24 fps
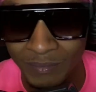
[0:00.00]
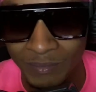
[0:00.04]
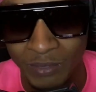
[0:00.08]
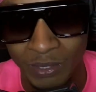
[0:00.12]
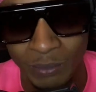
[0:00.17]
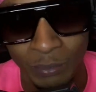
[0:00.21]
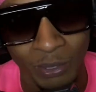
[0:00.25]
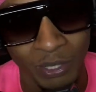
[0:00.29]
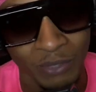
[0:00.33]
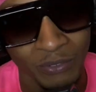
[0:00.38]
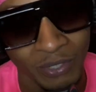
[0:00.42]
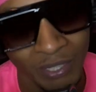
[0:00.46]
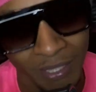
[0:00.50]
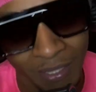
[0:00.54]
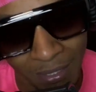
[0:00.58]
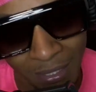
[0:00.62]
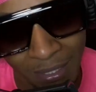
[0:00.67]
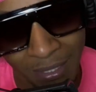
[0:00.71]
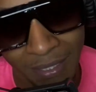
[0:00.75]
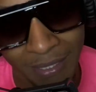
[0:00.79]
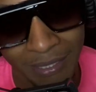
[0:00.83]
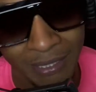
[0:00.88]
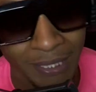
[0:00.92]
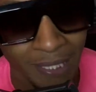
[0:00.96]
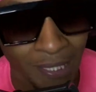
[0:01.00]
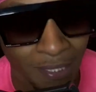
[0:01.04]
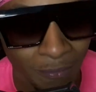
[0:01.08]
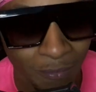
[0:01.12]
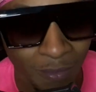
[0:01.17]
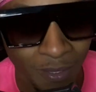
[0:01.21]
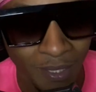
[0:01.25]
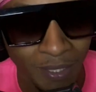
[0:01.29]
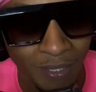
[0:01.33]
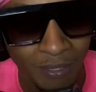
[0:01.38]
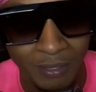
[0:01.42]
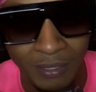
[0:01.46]
But if he did the same
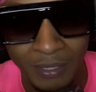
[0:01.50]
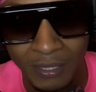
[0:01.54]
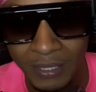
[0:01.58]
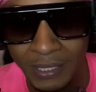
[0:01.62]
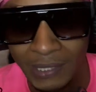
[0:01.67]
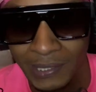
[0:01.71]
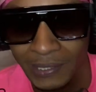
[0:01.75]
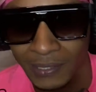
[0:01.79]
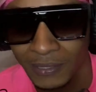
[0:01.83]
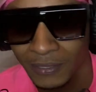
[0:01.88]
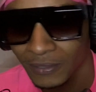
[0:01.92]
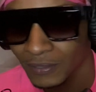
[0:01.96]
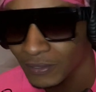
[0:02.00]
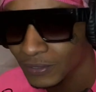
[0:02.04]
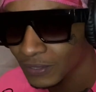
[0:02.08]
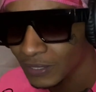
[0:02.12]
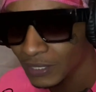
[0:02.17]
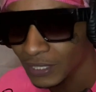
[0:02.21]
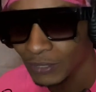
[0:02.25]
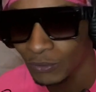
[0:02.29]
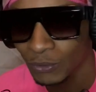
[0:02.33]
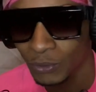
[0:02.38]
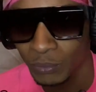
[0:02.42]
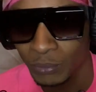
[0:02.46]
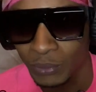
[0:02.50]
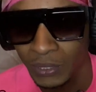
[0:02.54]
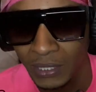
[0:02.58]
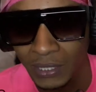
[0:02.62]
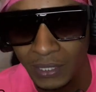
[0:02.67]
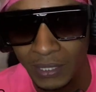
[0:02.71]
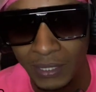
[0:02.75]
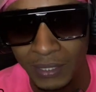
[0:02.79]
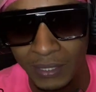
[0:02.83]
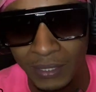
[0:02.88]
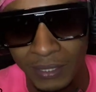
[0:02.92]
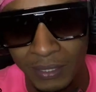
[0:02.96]
thing, he would be
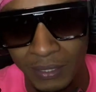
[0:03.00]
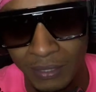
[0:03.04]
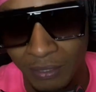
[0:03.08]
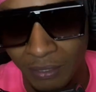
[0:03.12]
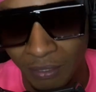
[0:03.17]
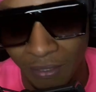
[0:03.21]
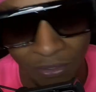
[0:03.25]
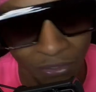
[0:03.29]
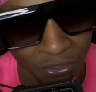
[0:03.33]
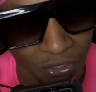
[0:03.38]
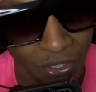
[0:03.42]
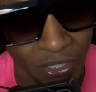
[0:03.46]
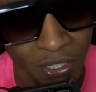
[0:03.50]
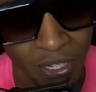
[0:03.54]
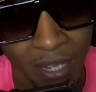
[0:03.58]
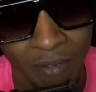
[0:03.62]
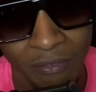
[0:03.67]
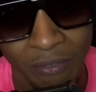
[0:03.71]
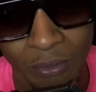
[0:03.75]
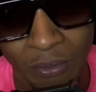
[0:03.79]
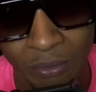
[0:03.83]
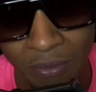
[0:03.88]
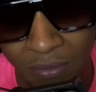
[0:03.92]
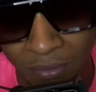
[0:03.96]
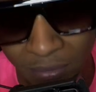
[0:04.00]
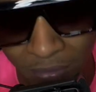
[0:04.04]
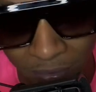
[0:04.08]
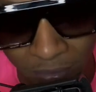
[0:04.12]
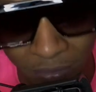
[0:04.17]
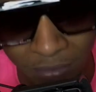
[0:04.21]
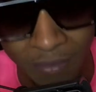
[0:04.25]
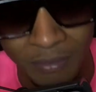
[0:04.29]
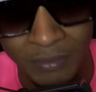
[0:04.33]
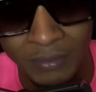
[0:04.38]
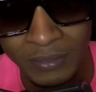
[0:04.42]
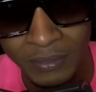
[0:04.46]
the devil.
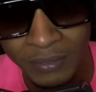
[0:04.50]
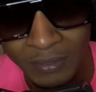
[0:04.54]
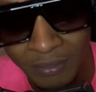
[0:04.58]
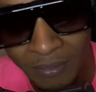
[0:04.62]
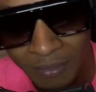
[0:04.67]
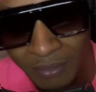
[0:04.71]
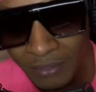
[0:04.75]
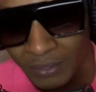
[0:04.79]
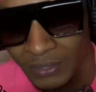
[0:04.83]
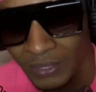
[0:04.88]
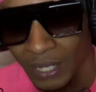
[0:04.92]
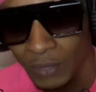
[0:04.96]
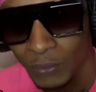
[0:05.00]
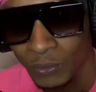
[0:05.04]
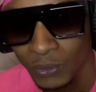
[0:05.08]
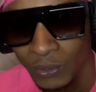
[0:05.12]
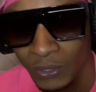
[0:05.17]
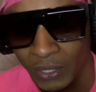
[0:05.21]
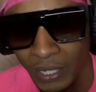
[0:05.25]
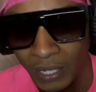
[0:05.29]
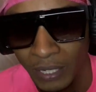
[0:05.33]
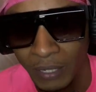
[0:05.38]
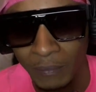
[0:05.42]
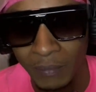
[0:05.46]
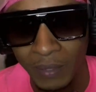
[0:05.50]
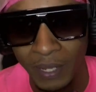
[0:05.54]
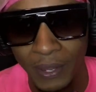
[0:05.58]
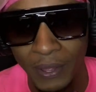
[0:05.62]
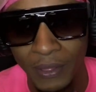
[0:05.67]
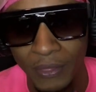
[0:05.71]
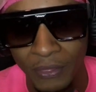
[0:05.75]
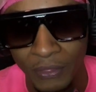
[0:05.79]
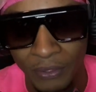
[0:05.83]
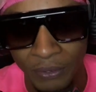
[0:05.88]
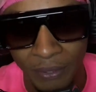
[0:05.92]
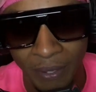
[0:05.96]
They would look at him like
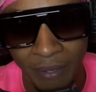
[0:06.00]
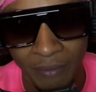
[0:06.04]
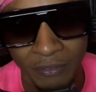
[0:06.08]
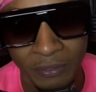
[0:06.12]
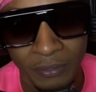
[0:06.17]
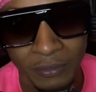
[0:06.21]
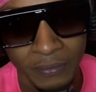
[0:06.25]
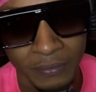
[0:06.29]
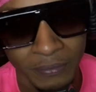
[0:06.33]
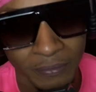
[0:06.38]
the devil.